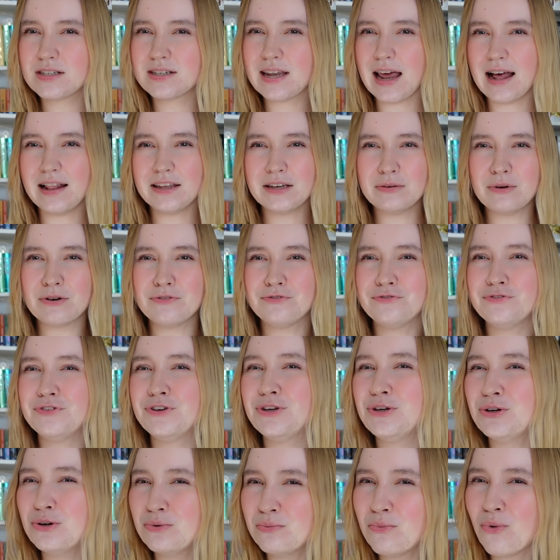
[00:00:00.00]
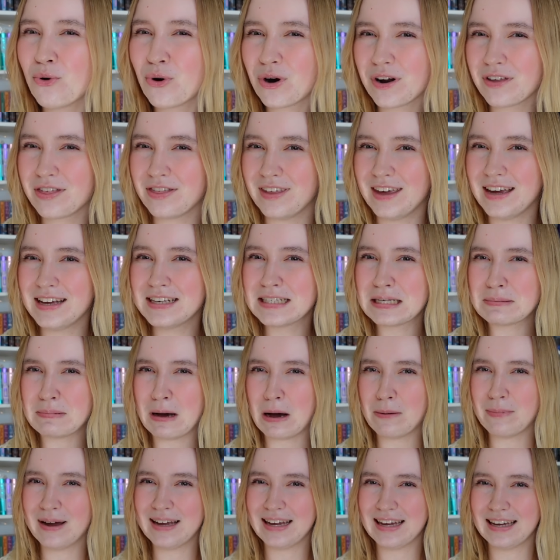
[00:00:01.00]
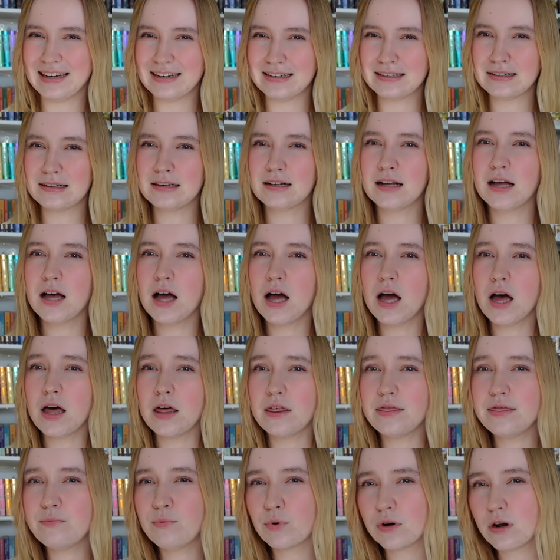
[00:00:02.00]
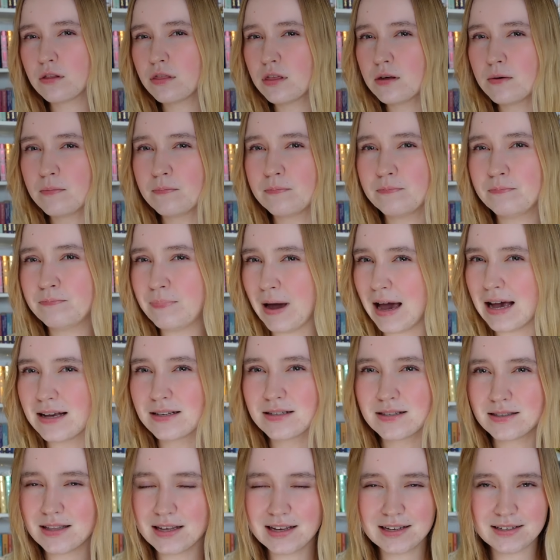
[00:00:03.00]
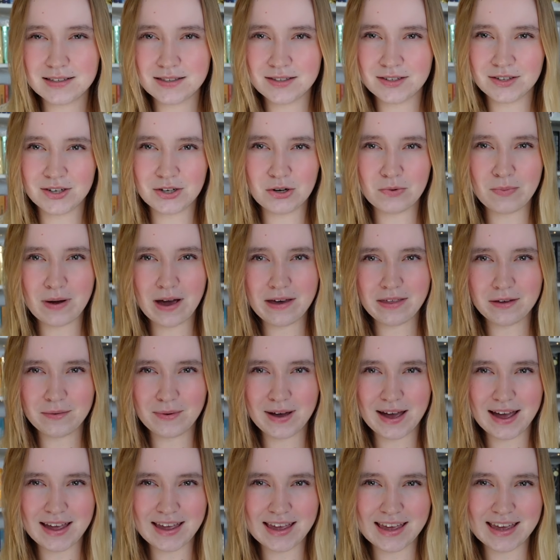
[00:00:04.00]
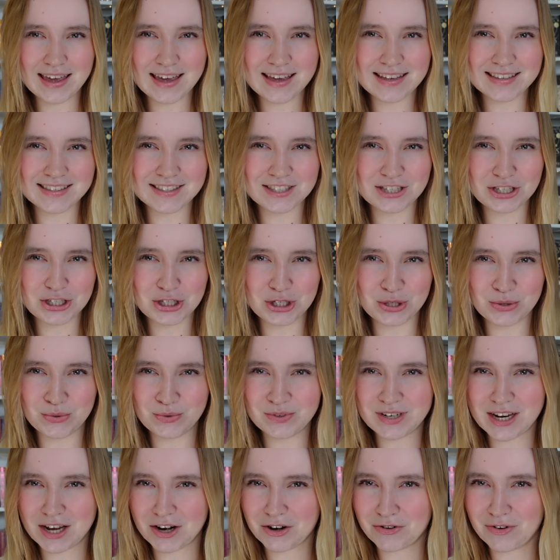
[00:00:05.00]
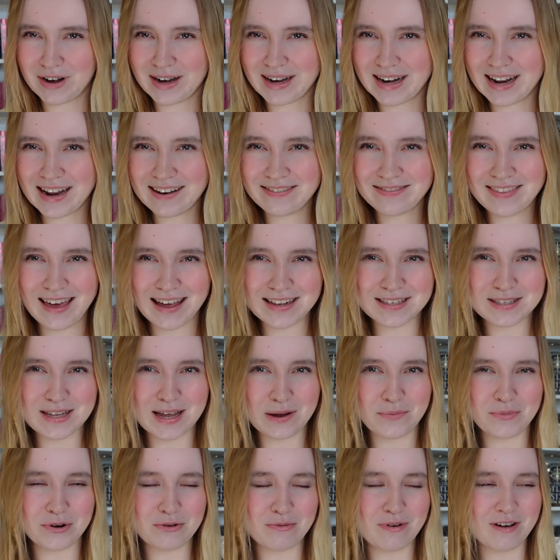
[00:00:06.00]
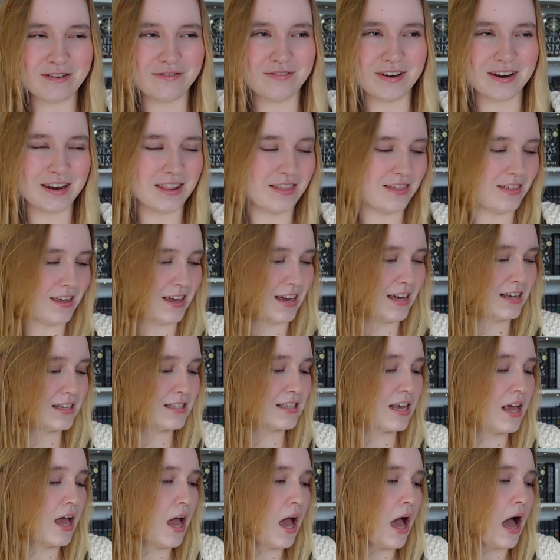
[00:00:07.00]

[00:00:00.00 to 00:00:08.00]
tell you a few more things about my Kindle. One of the best things to do, by the way, is to decorate it. That's like one of my fun things.